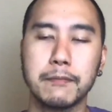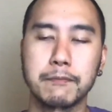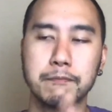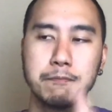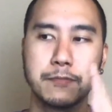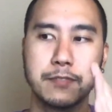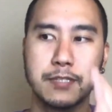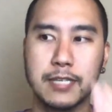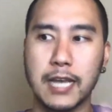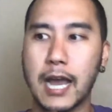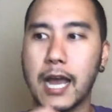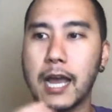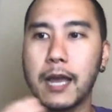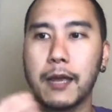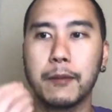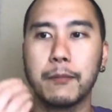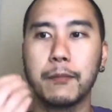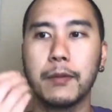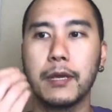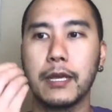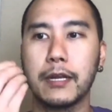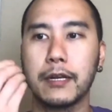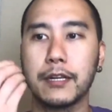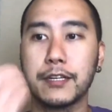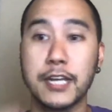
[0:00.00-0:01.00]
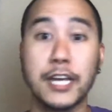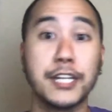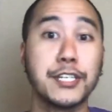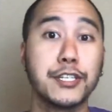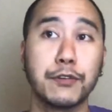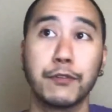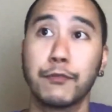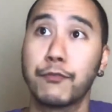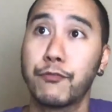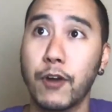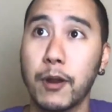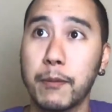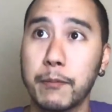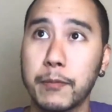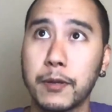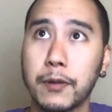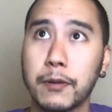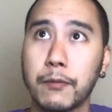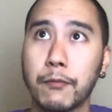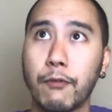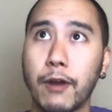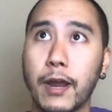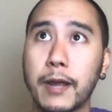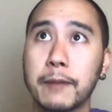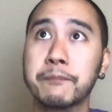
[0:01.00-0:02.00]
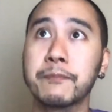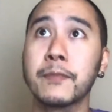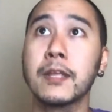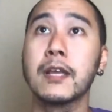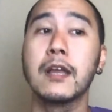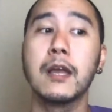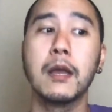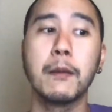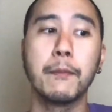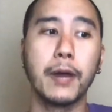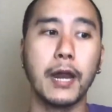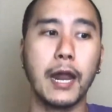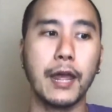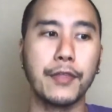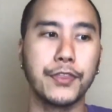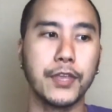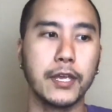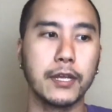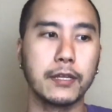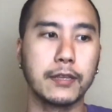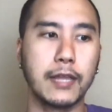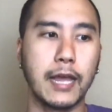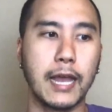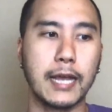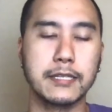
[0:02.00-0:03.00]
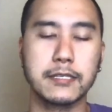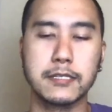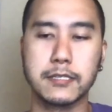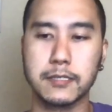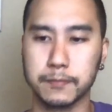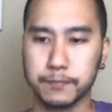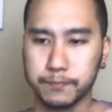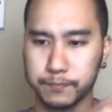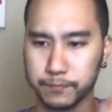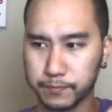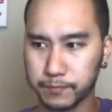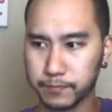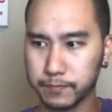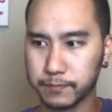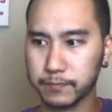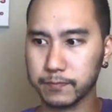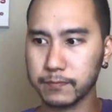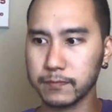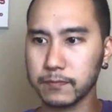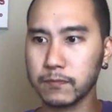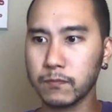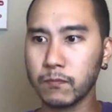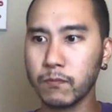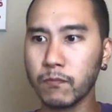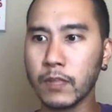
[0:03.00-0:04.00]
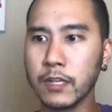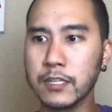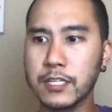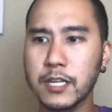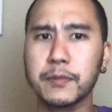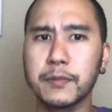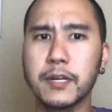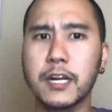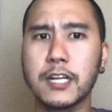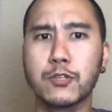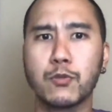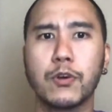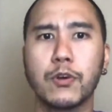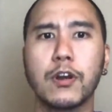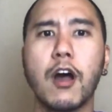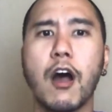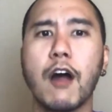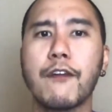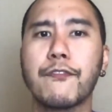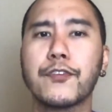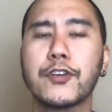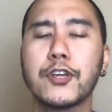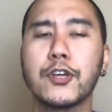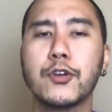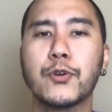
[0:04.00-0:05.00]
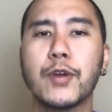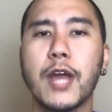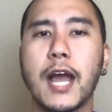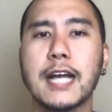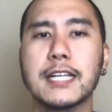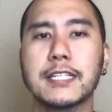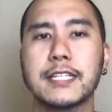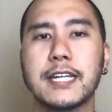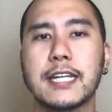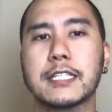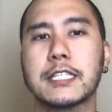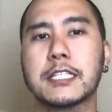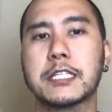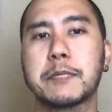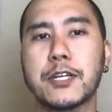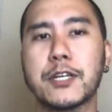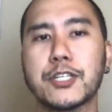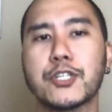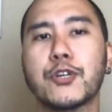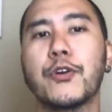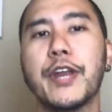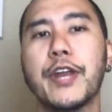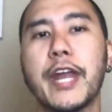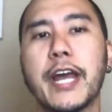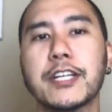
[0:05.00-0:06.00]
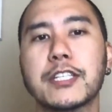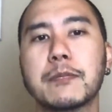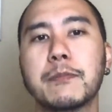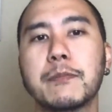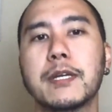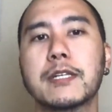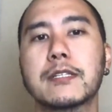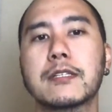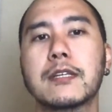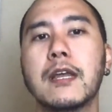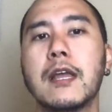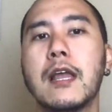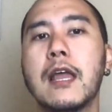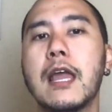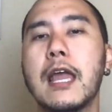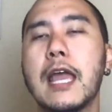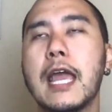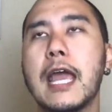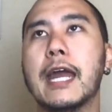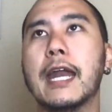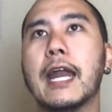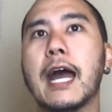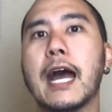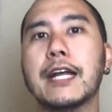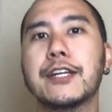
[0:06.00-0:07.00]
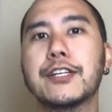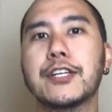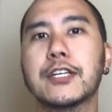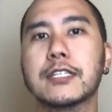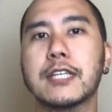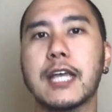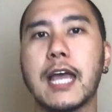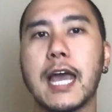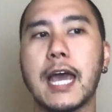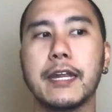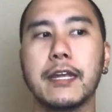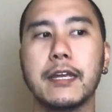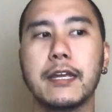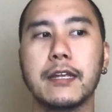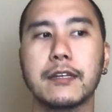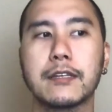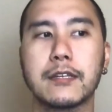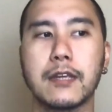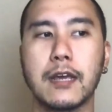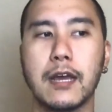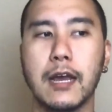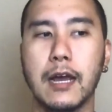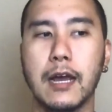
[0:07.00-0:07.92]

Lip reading: time and attention from you, right? But I think that's something I just want to offer you guys. That's the special announcement, and I just hadn't